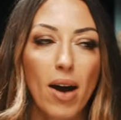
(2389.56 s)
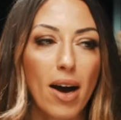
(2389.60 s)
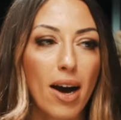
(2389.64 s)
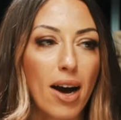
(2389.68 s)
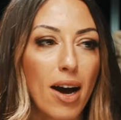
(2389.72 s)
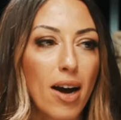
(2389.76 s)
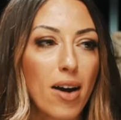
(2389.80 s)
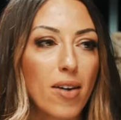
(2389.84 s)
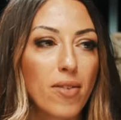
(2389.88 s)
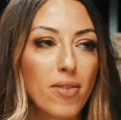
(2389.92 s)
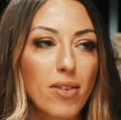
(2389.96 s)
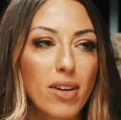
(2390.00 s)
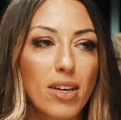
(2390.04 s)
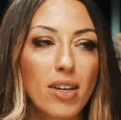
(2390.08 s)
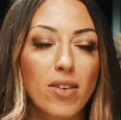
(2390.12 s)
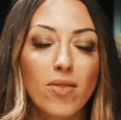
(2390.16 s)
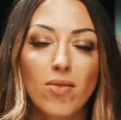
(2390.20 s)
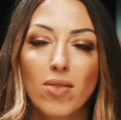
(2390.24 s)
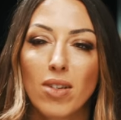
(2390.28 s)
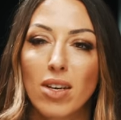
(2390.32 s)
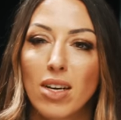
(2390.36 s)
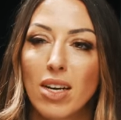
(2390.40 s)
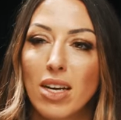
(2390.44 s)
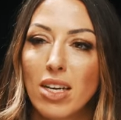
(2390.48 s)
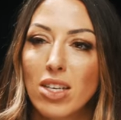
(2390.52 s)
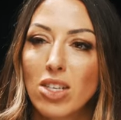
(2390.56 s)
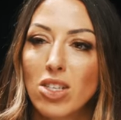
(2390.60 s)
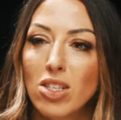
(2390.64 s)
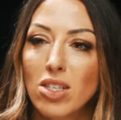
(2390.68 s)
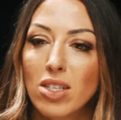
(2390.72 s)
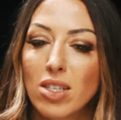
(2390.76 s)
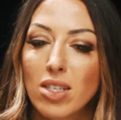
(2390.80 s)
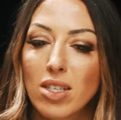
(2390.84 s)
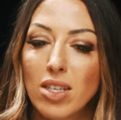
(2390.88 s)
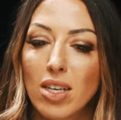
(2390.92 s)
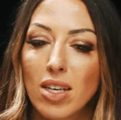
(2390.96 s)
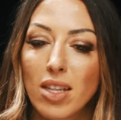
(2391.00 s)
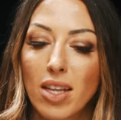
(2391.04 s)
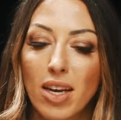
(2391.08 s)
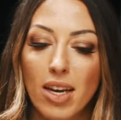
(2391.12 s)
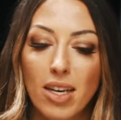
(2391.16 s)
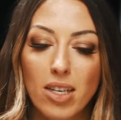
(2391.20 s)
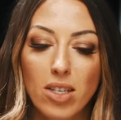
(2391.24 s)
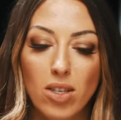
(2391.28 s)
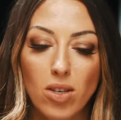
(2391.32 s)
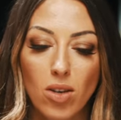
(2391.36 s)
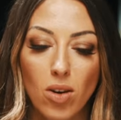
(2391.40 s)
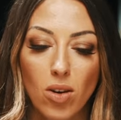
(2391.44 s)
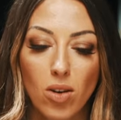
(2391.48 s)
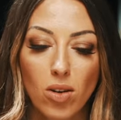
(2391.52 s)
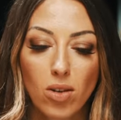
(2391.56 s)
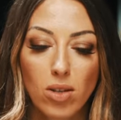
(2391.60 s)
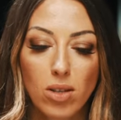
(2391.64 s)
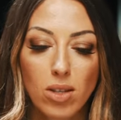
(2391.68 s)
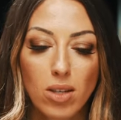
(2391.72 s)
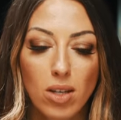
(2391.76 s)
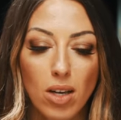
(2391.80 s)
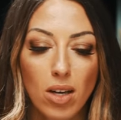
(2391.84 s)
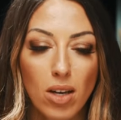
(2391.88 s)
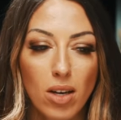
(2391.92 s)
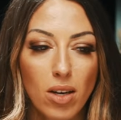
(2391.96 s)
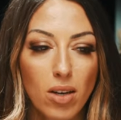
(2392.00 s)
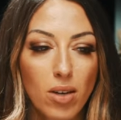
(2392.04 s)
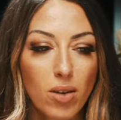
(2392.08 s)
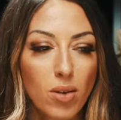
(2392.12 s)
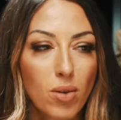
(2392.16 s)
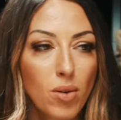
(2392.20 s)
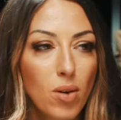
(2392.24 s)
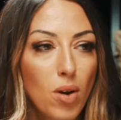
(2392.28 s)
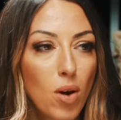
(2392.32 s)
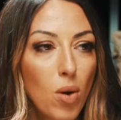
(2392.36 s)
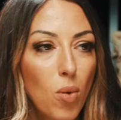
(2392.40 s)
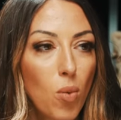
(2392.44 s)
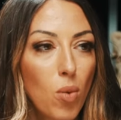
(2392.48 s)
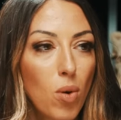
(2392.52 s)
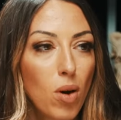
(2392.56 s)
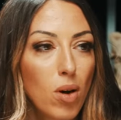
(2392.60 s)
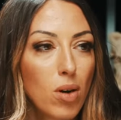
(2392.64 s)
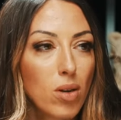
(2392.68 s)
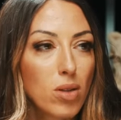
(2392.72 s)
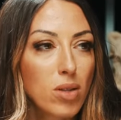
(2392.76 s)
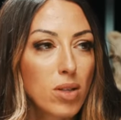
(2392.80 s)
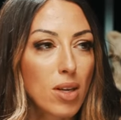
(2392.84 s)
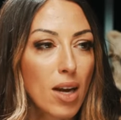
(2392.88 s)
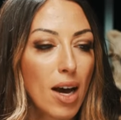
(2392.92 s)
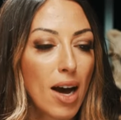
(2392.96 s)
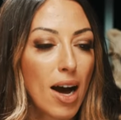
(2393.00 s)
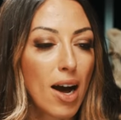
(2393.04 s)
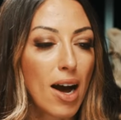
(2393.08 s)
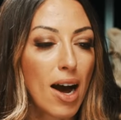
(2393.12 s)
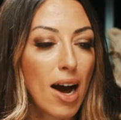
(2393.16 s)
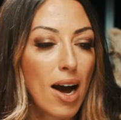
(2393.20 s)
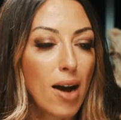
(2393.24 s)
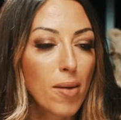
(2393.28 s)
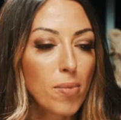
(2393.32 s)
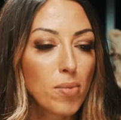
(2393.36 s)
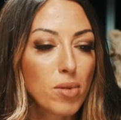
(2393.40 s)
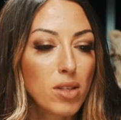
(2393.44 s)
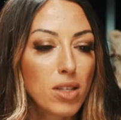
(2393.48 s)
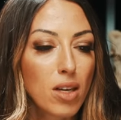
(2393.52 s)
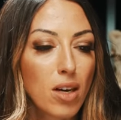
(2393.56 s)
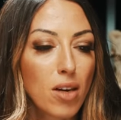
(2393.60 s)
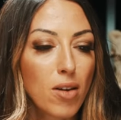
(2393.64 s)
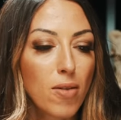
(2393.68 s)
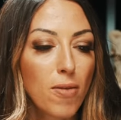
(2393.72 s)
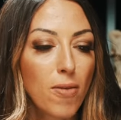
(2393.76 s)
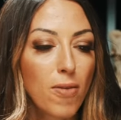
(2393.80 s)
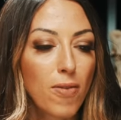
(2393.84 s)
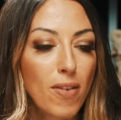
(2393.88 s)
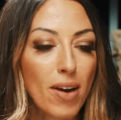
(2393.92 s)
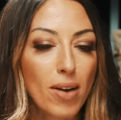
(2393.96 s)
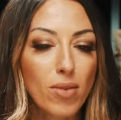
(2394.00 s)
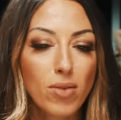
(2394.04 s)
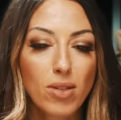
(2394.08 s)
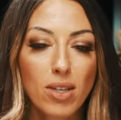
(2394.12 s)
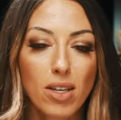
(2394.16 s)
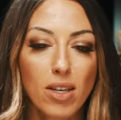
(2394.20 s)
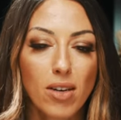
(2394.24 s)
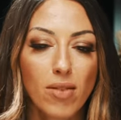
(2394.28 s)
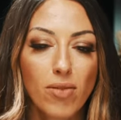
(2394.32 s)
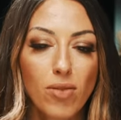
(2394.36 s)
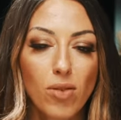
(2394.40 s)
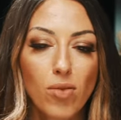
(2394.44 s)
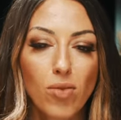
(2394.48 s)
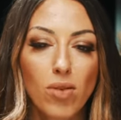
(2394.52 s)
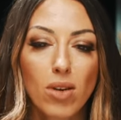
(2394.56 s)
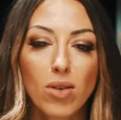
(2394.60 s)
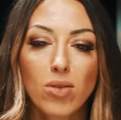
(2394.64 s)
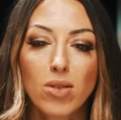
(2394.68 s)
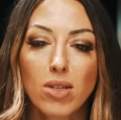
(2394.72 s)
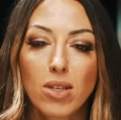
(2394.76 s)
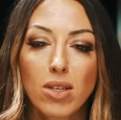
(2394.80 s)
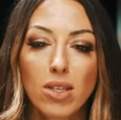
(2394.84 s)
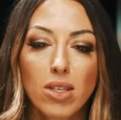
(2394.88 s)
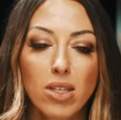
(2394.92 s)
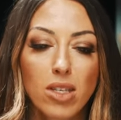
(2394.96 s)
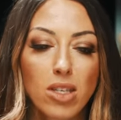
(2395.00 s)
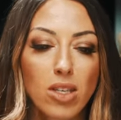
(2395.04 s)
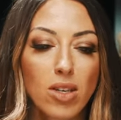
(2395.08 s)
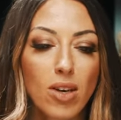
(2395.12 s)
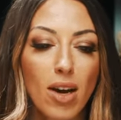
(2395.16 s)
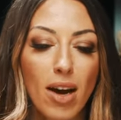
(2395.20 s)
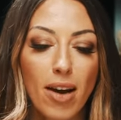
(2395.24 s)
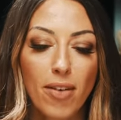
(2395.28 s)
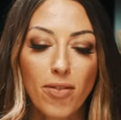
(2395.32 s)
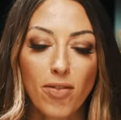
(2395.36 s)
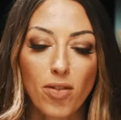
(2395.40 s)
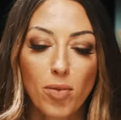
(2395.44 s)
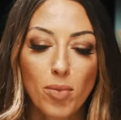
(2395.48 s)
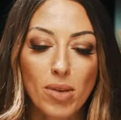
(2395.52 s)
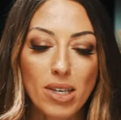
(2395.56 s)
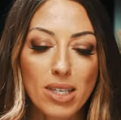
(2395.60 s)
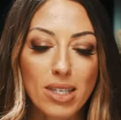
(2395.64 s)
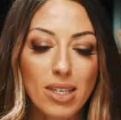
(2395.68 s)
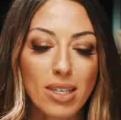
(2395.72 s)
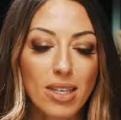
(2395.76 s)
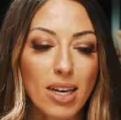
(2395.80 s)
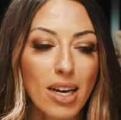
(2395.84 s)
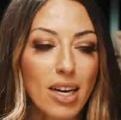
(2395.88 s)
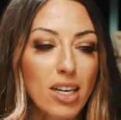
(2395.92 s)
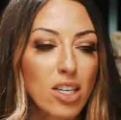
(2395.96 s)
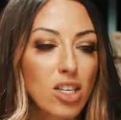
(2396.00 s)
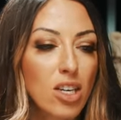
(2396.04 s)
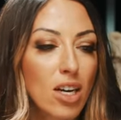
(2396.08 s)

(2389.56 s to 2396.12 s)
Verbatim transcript: have in relation to their dog. So what absolute fountain of grossness do you have for me today,